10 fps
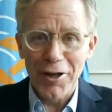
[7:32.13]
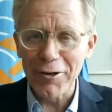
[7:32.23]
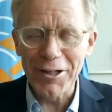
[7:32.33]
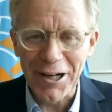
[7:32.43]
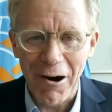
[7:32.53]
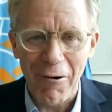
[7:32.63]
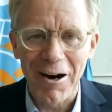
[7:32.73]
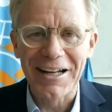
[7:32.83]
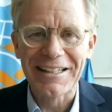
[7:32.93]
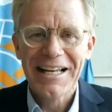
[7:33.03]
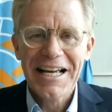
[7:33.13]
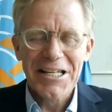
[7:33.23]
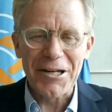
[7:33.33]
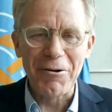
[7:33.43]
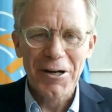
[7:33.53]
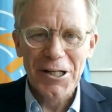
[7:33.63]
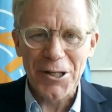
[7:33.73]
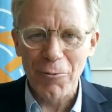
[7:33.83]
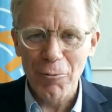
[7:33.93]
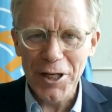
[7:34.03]
There you go. So
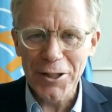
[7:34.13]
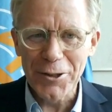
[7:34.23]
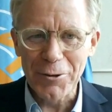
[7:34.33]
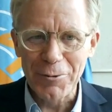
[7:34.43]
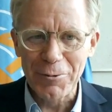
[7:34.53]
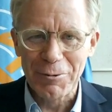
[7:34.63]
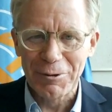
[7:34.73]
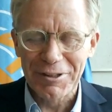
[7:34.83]
we do,